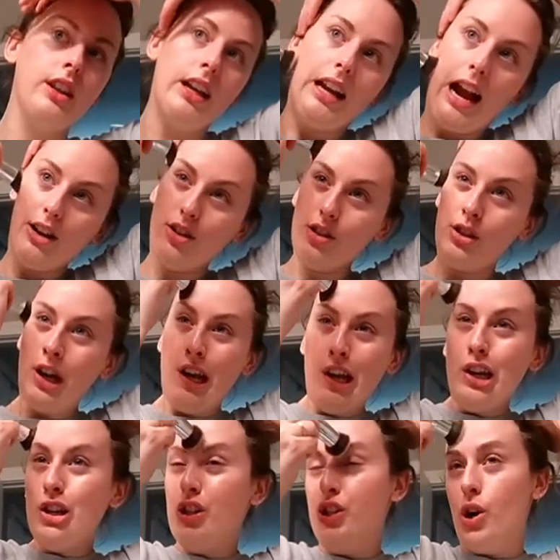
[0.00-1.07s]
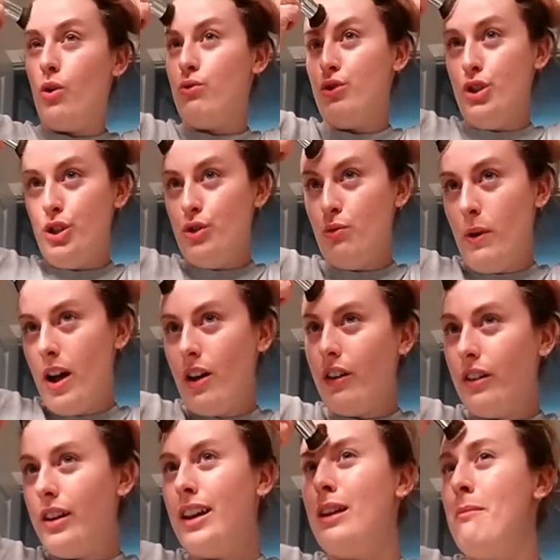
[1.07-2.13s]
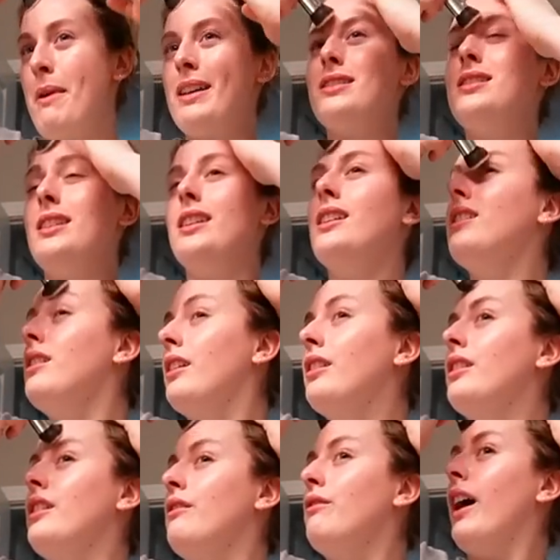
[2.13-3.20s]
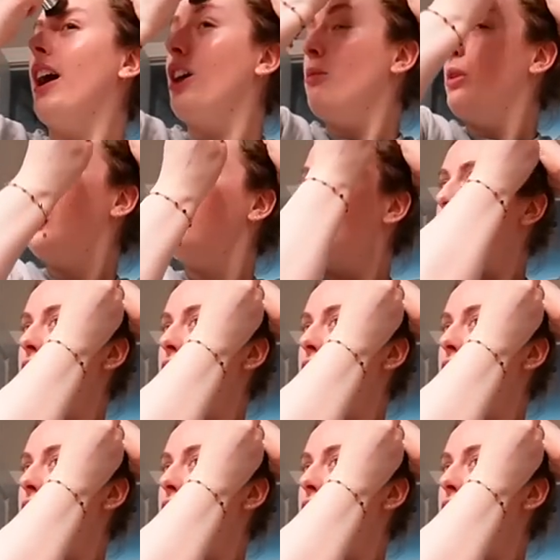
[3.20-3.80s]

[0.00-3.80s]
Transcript: Like I just don't do well in a messy, cluttered environment.